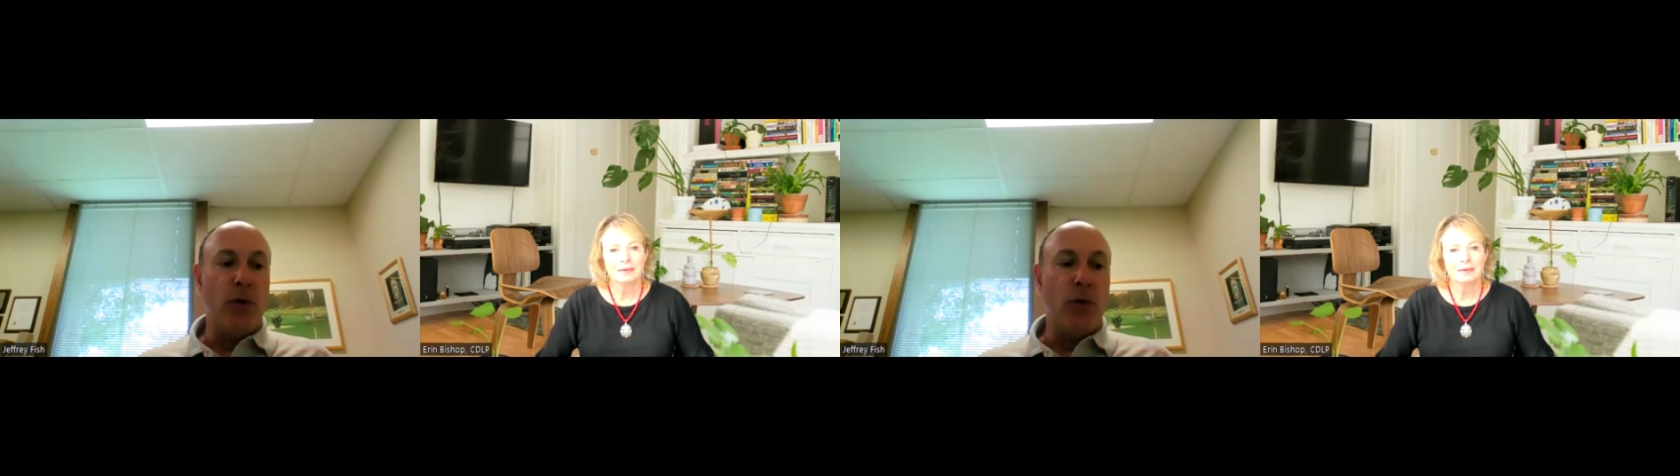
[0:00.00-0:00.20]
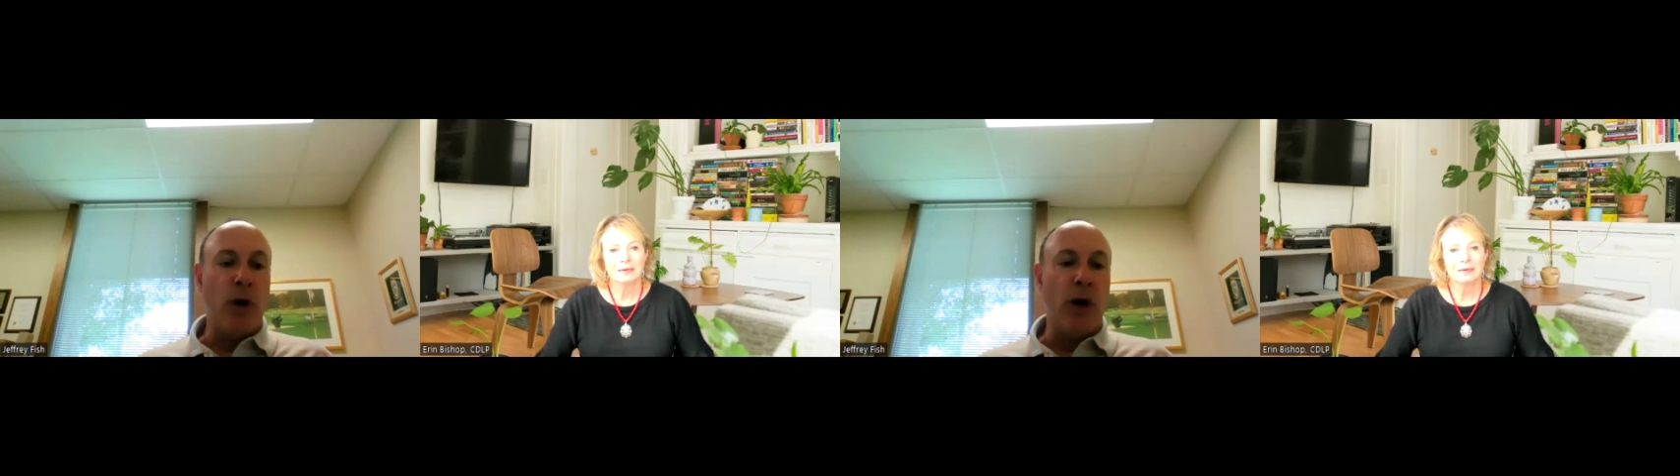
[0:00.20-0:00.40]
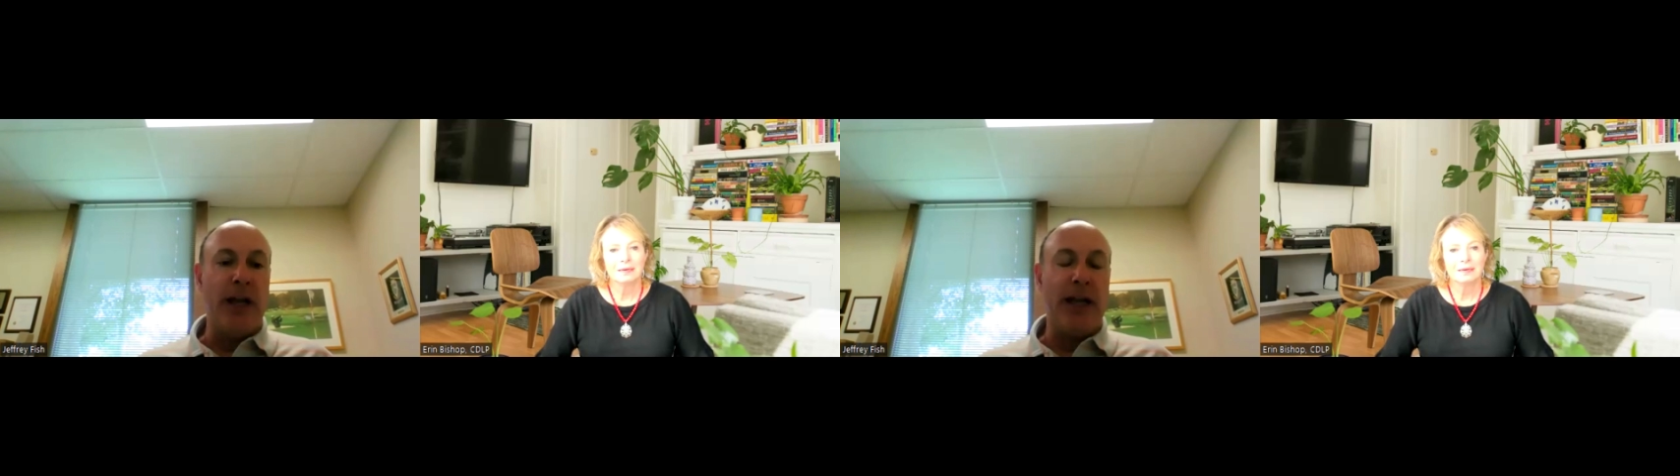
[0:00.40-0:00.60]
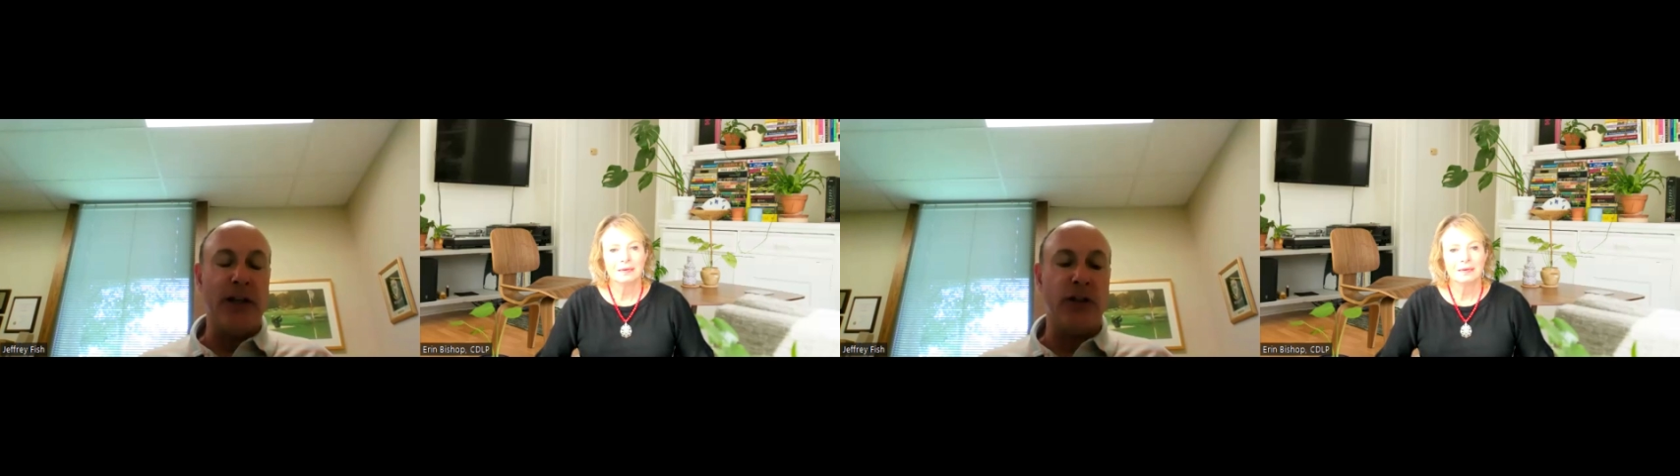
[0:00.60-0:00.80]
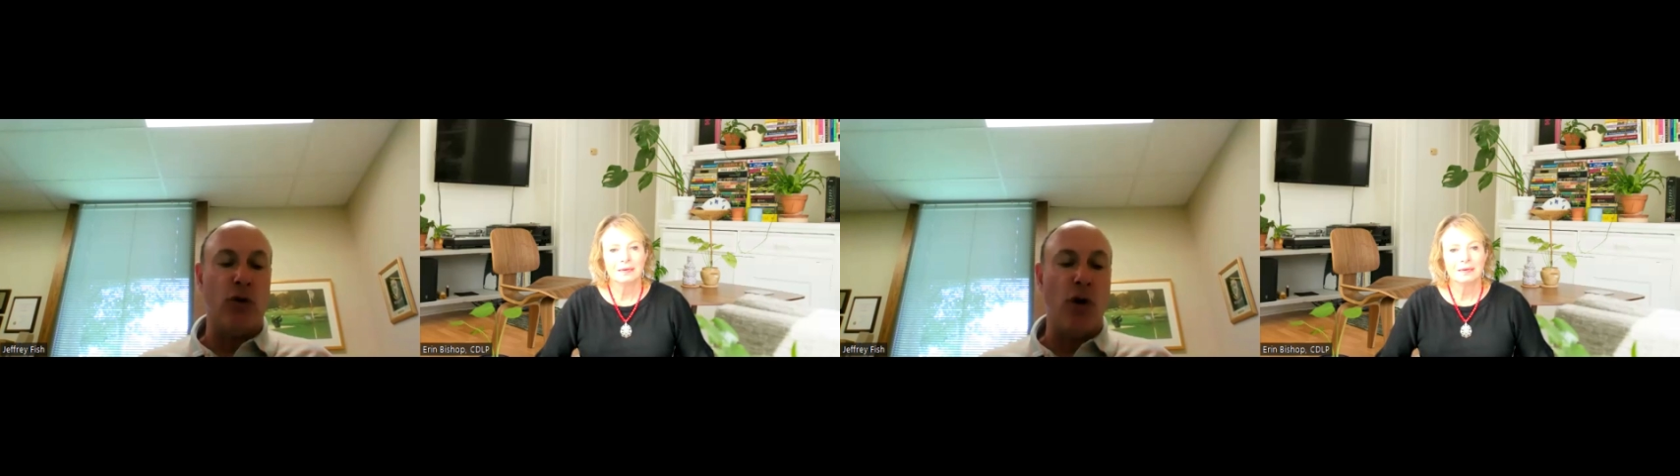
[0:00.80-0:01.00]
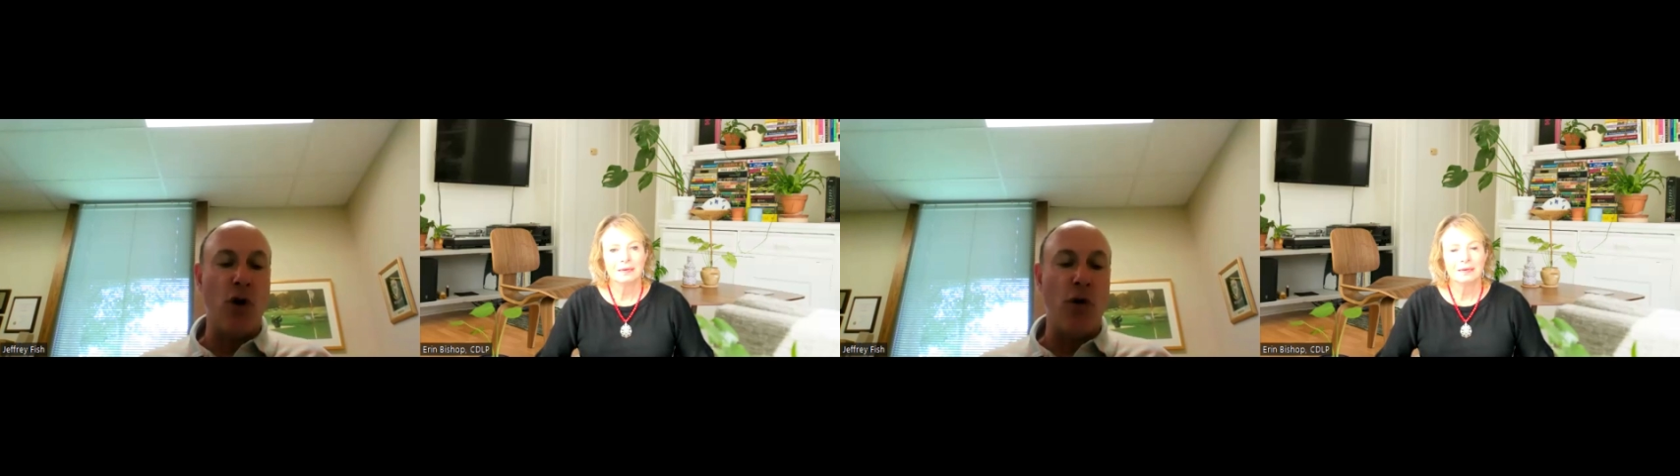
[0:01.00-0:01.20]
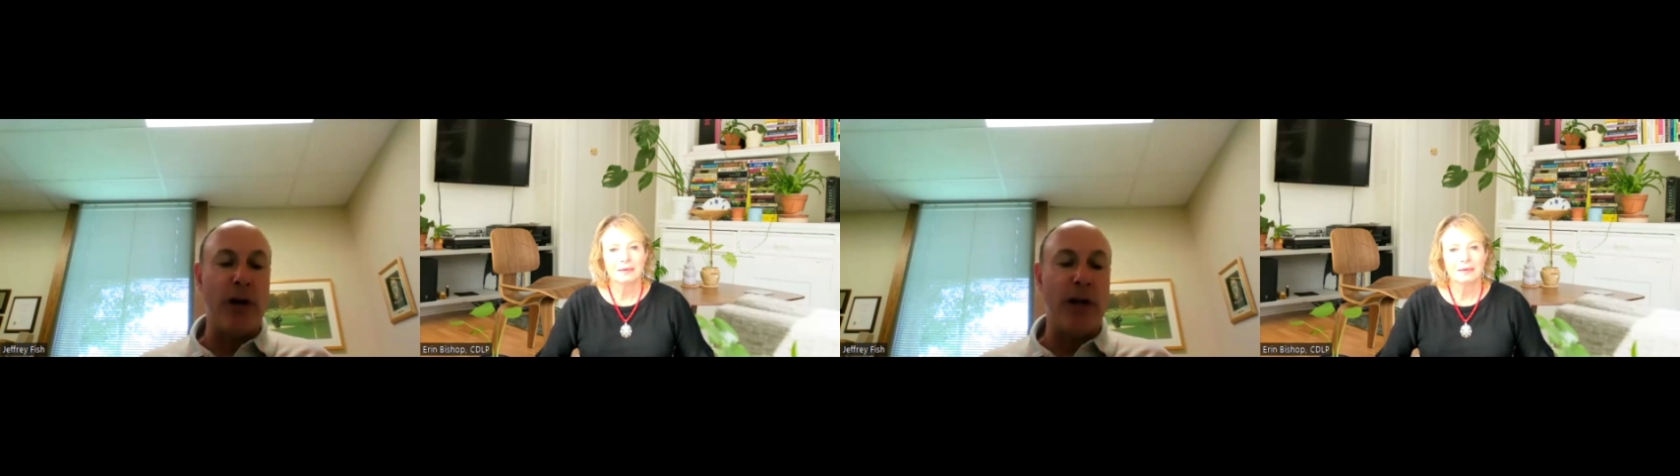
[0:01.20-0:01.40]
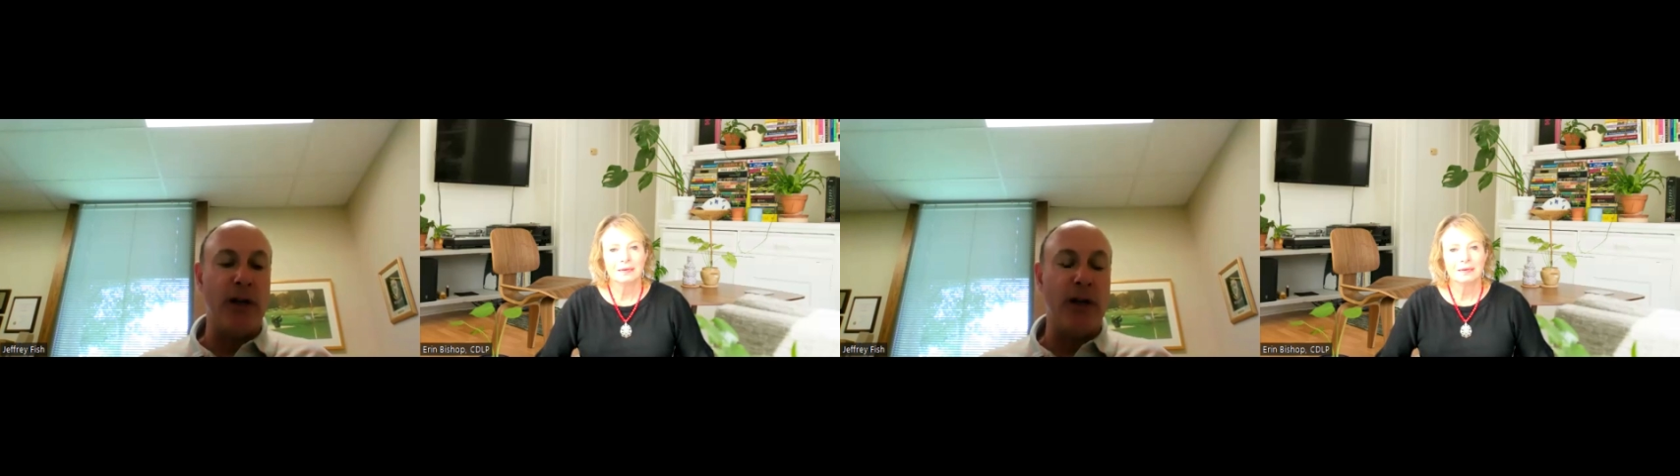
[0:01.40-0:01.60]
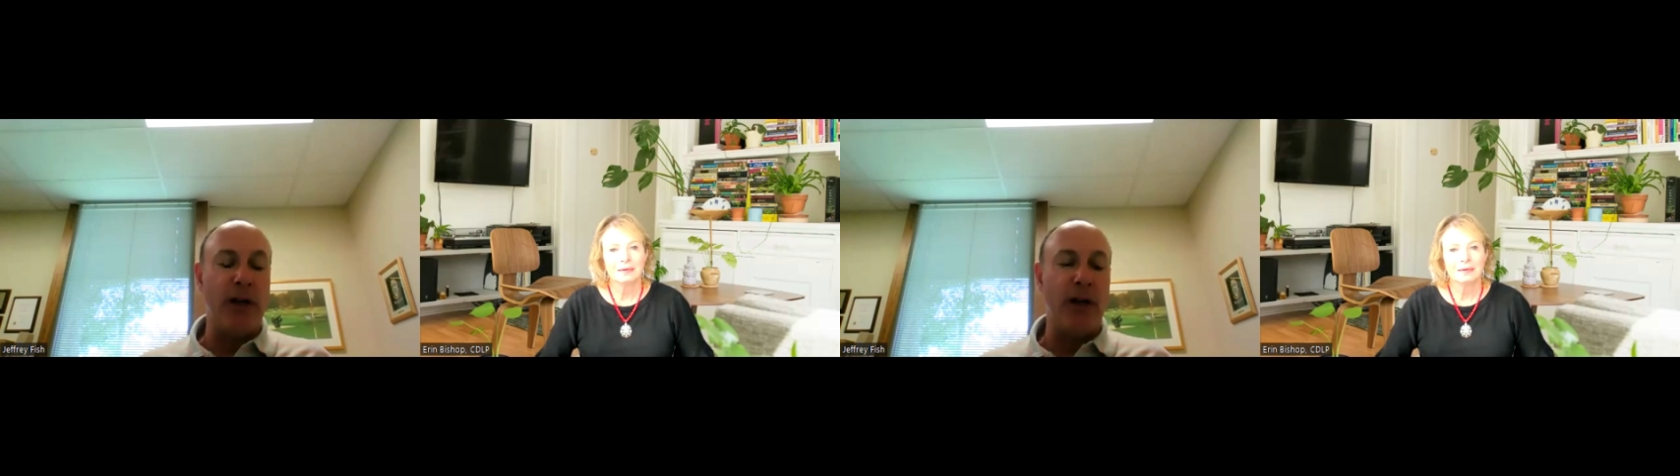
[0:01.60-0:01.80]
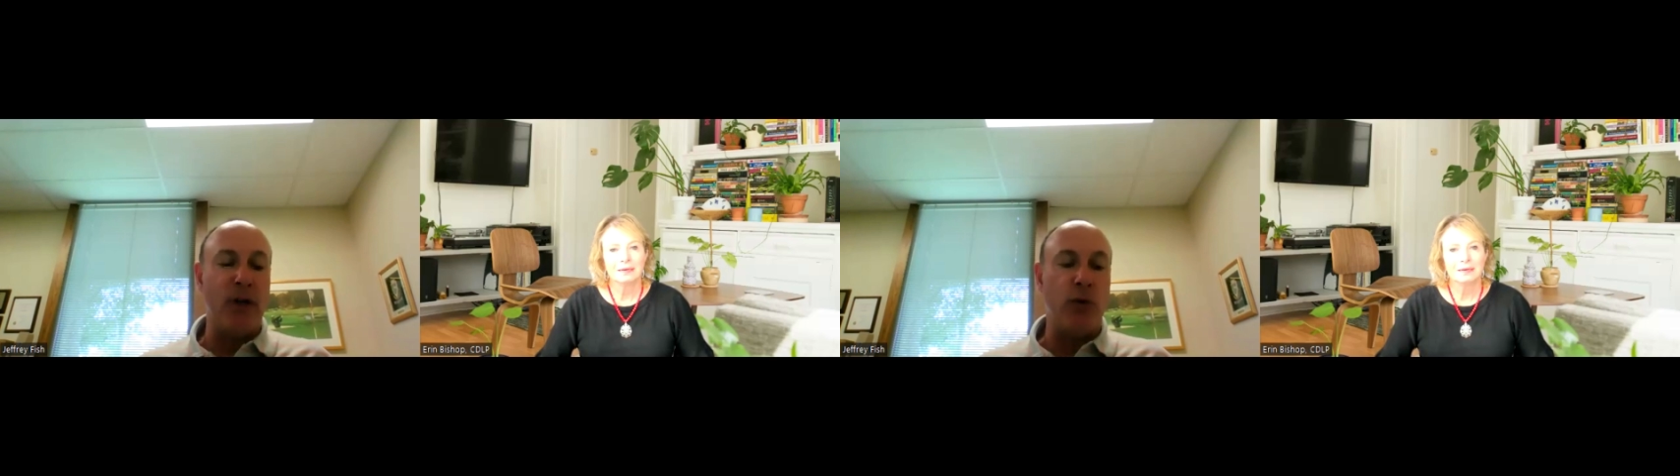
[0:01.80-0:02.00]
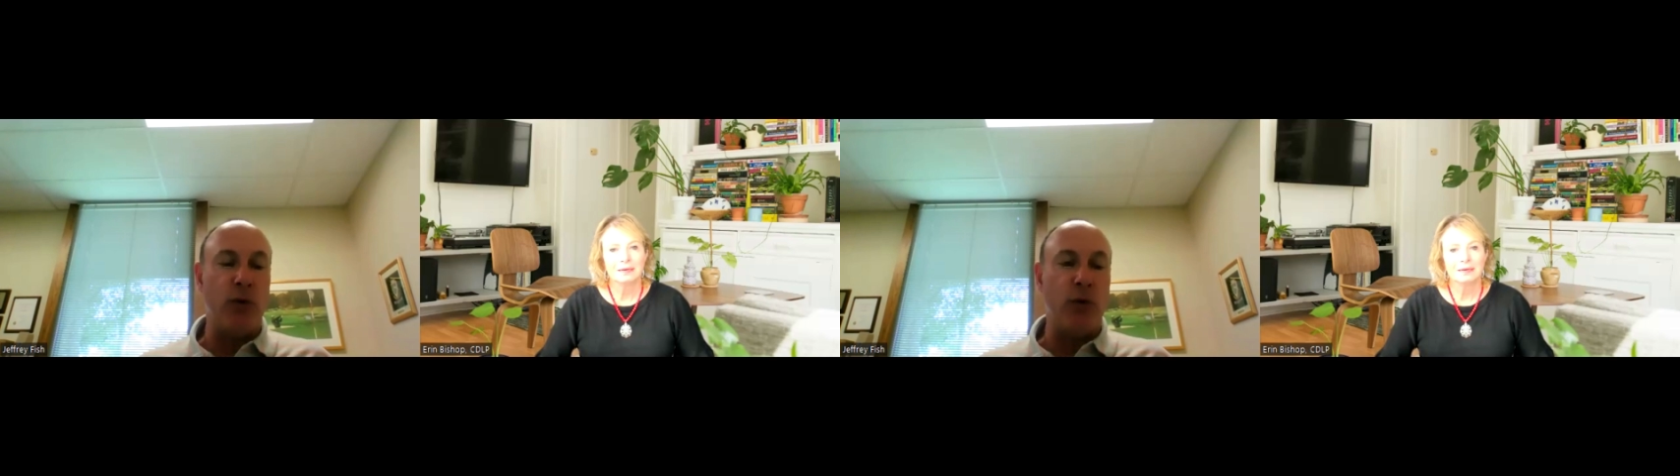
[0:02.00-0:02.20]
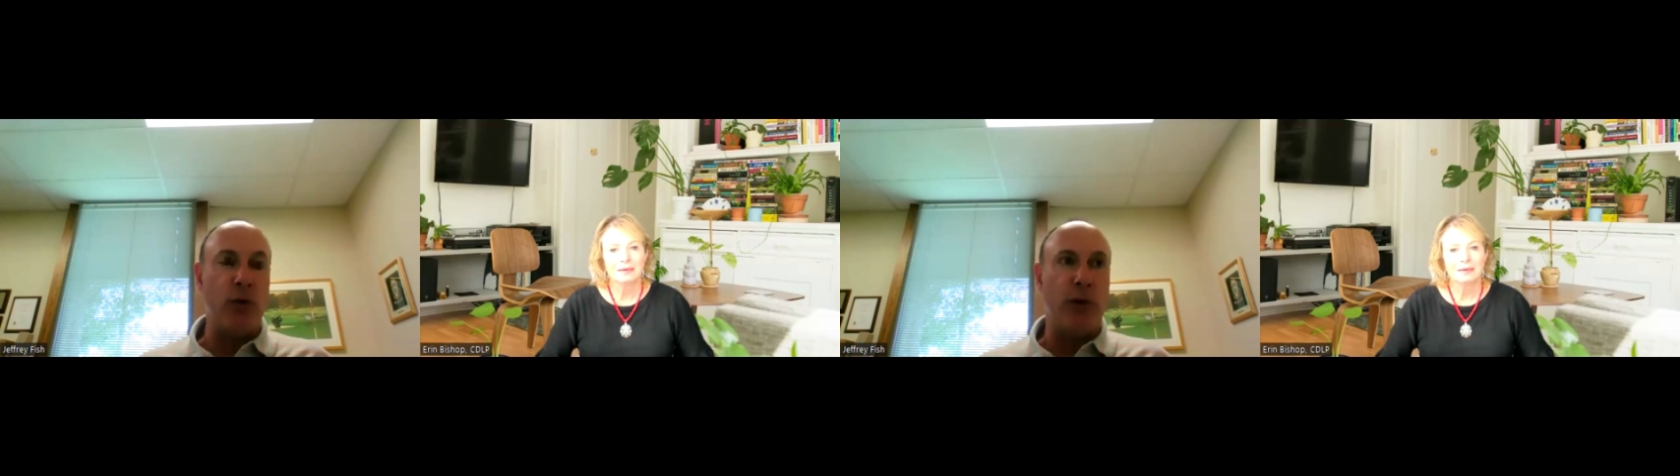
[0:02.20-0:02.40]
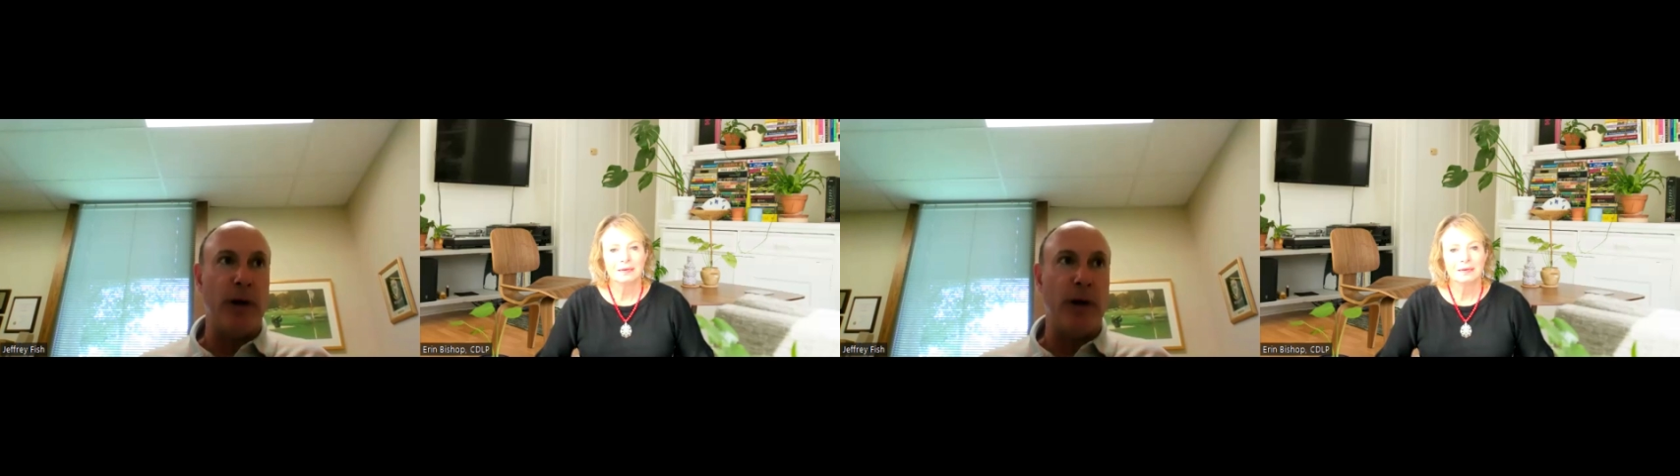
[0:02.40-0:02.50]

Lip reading: really has grown into